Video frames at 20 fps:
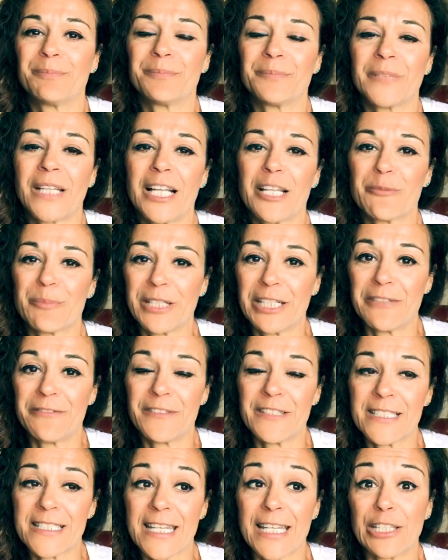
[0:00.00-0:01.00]
health
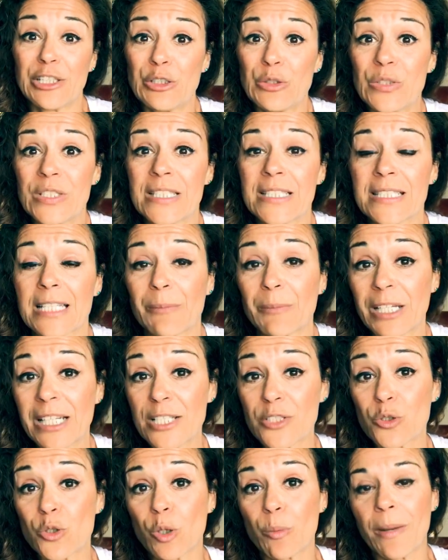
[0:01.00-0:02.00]
benefit and uses, I'm going
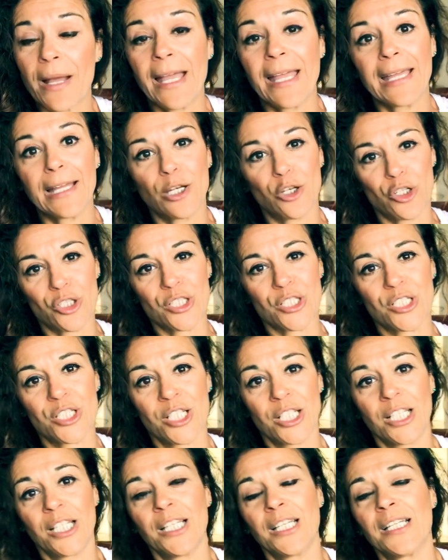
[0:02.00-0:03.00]
to talk about hair loss.
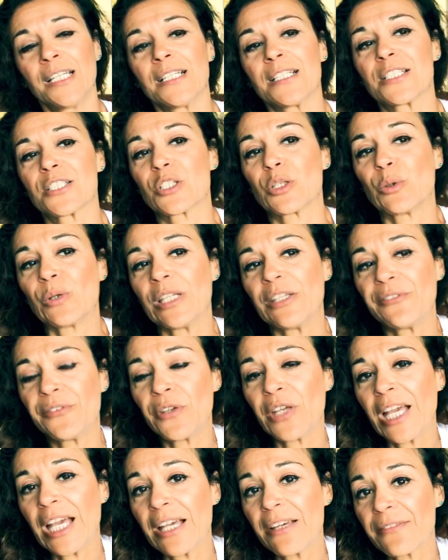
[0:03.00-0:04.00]
So if
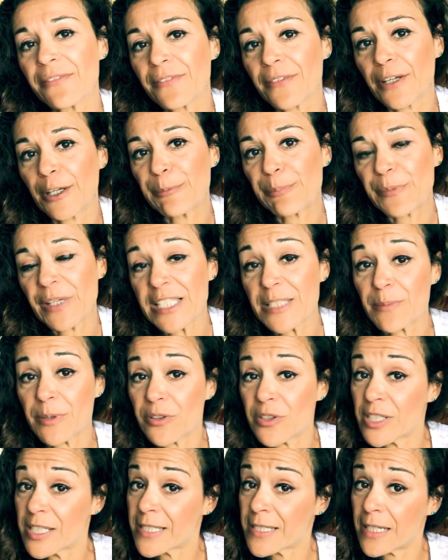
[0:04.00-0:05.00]
you have
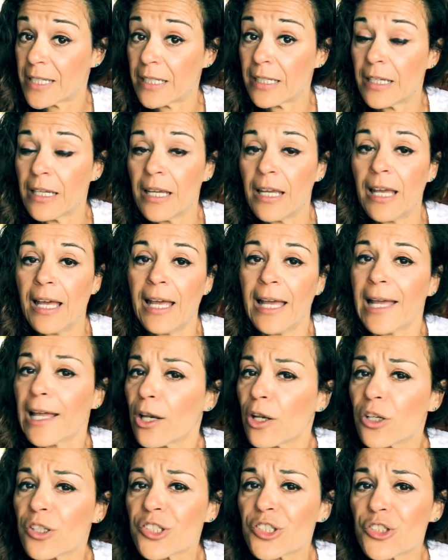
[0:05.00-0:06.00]
experiencing hair
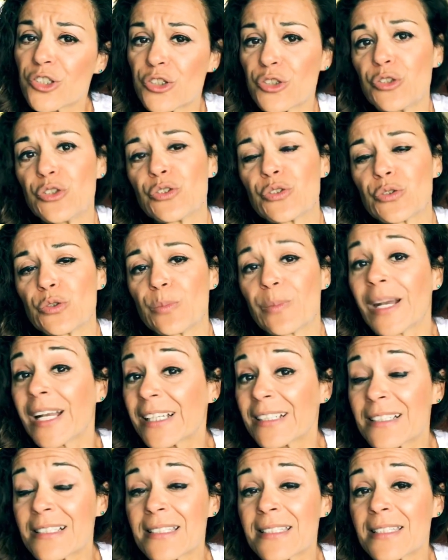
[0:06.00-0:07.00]
loss due to
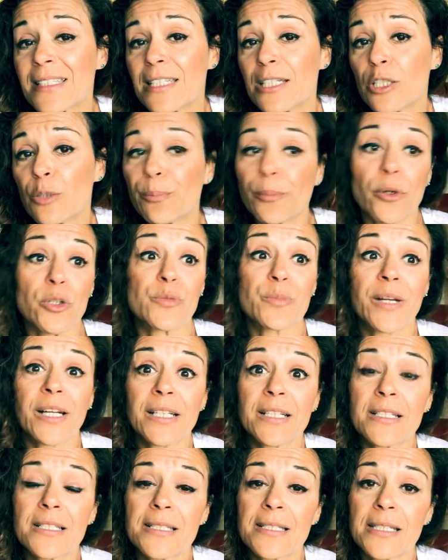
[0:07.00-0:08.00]
pregnancy,
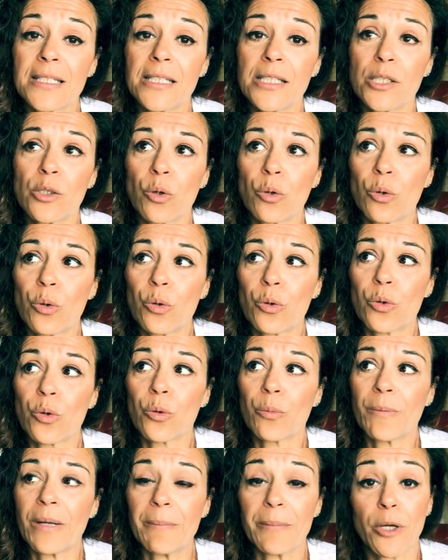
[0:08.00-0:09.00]
post-pregnancy,
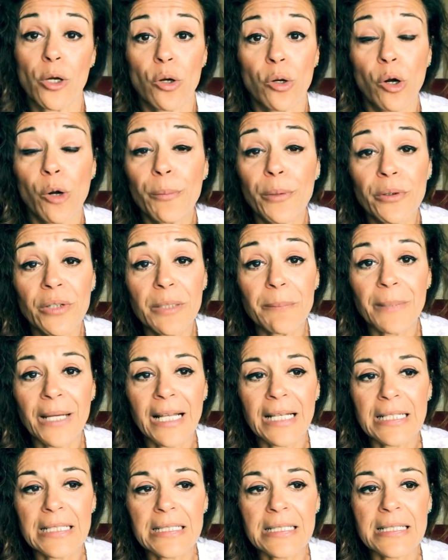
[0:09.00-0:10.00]
or maybe hormone
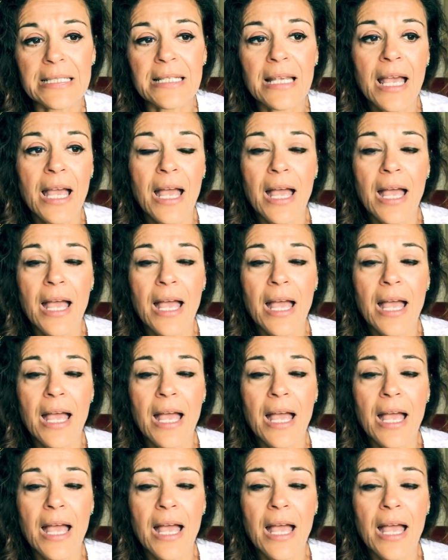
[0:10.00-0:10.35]
imbalance